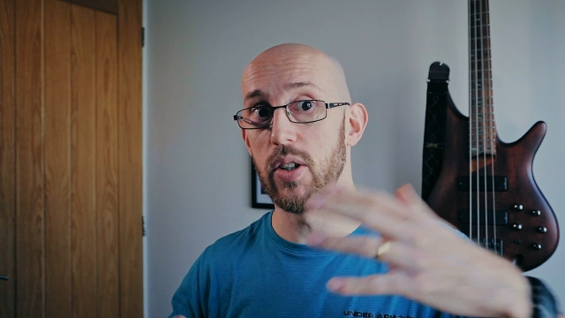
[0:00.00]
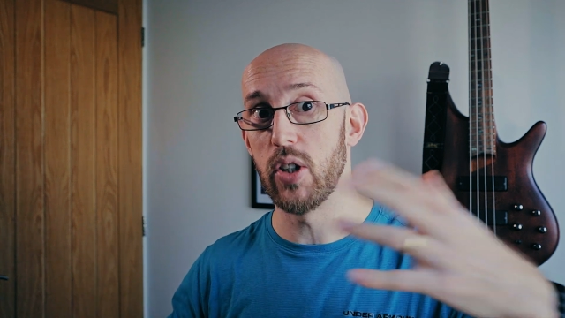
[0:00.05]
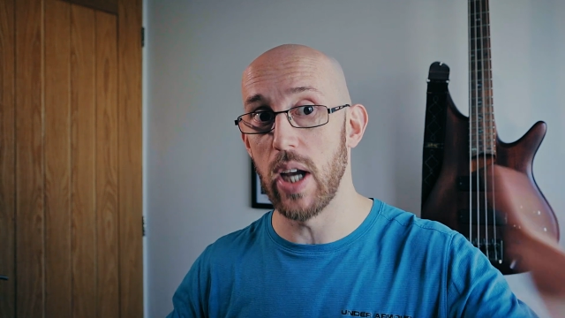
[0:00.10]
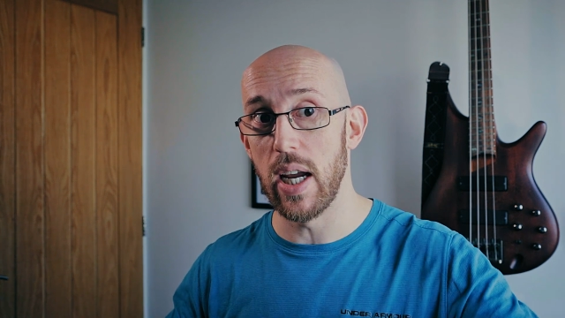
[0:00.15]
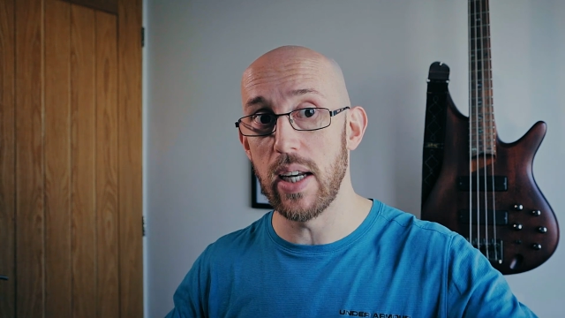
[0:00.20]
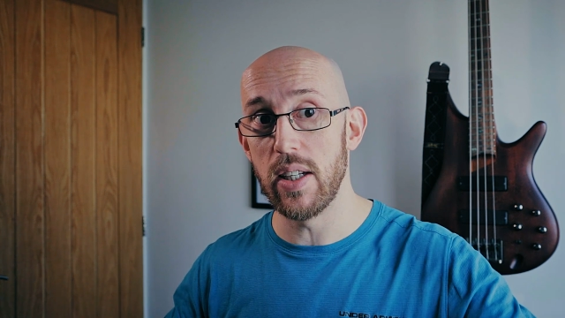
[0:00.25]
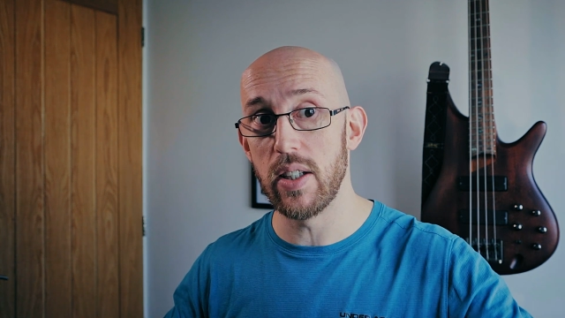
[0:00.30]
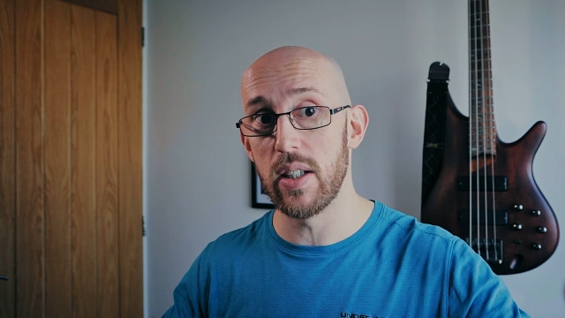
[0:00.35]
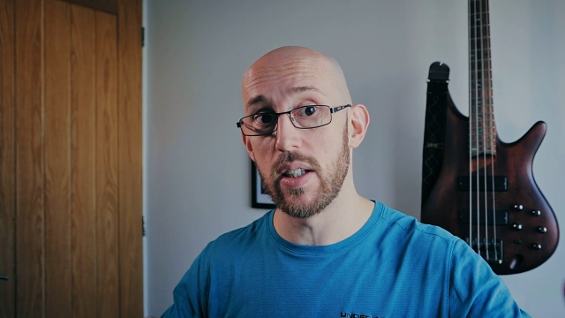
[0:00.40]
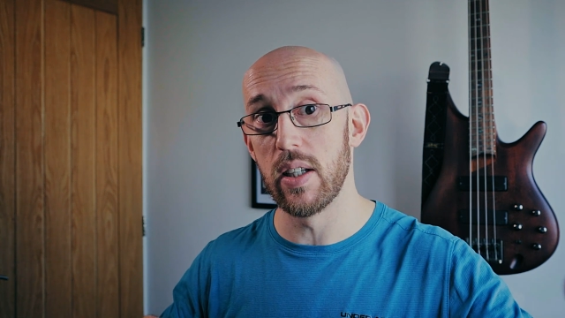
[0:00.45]

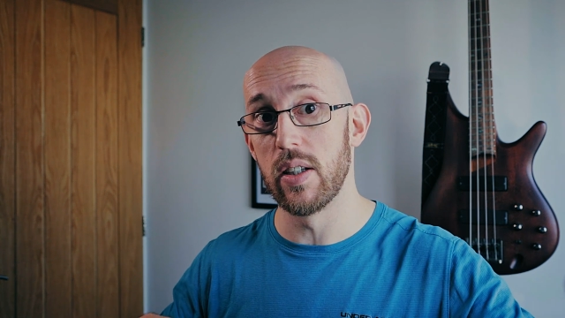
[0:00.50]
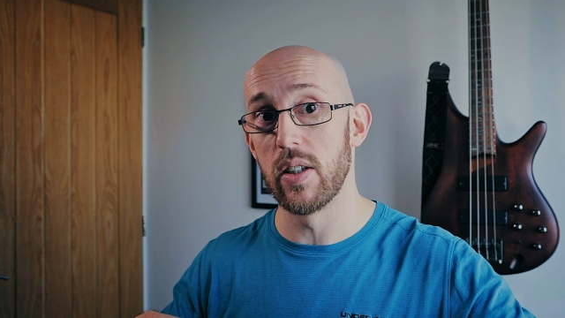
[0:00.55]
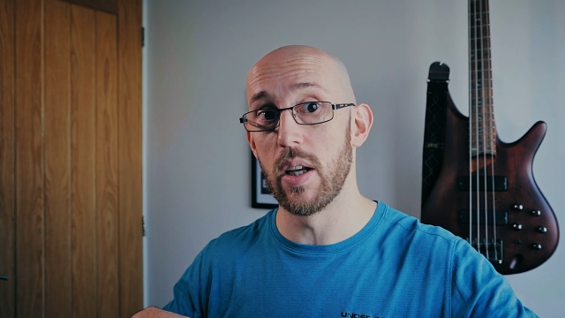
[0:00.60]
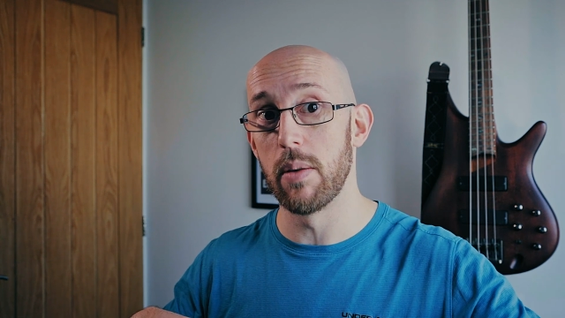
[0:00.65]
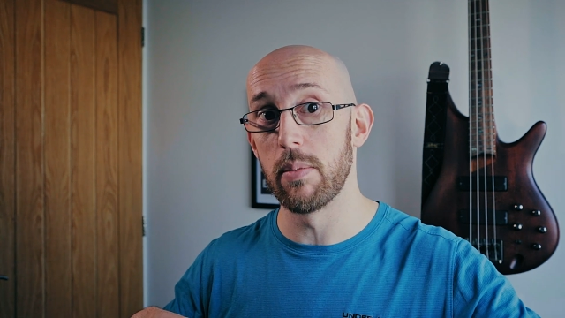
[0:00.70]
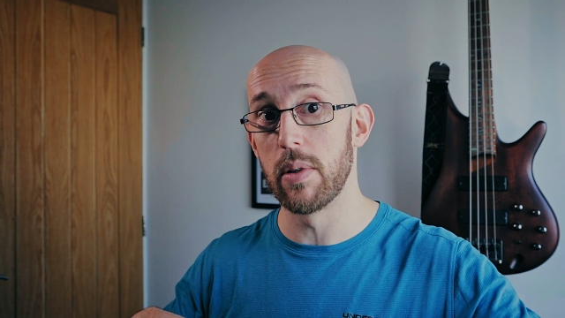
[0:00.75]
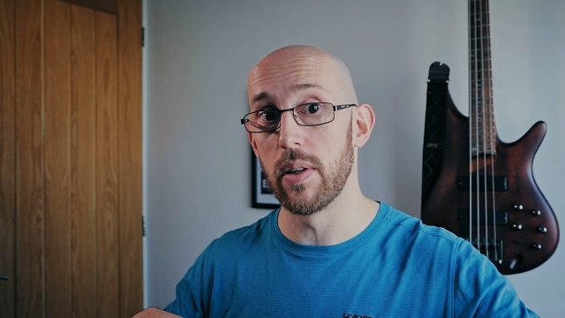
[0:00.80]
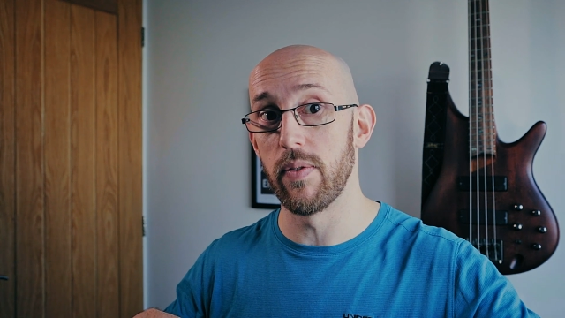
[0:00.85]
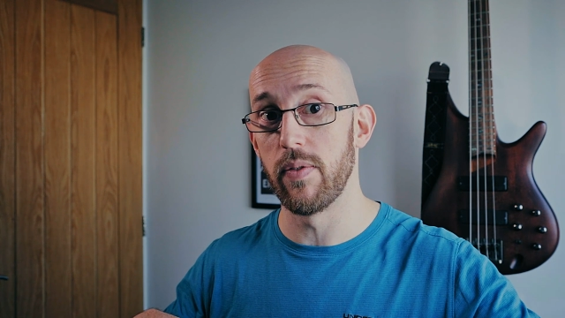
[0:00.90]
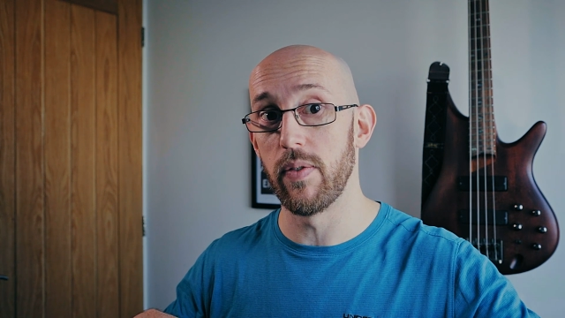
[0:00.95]
changes in
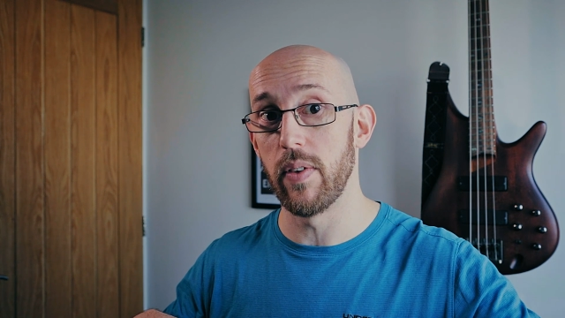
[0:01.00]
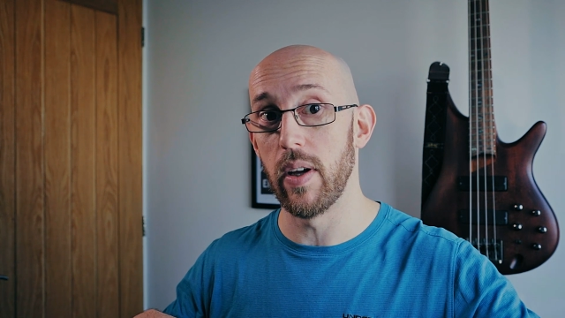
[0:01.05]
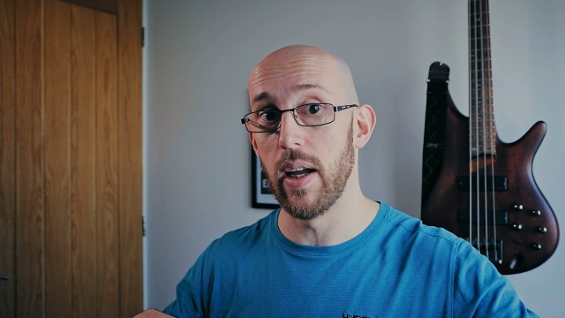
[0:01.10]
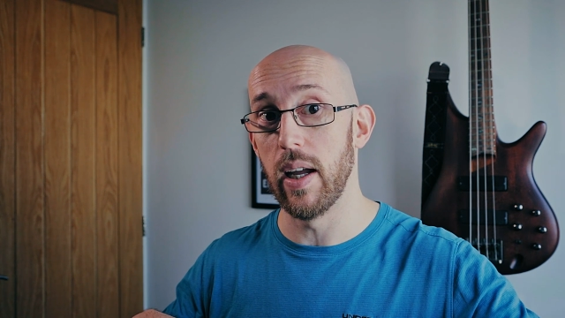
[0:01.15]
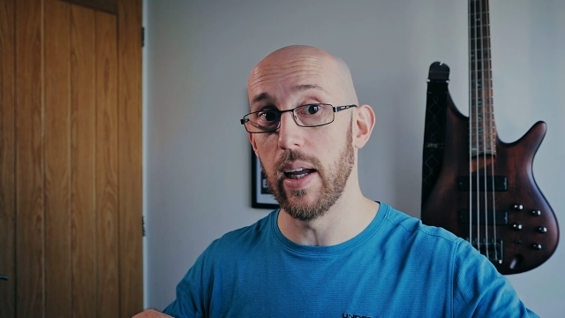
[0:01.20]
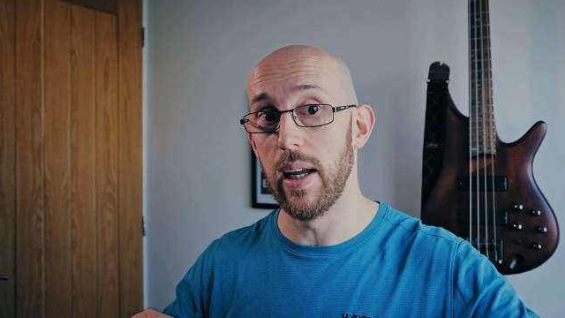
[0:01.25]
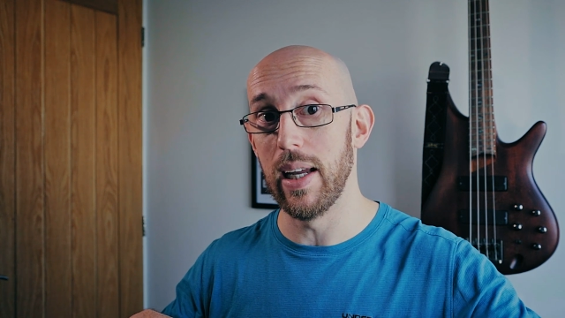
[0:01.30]
terms of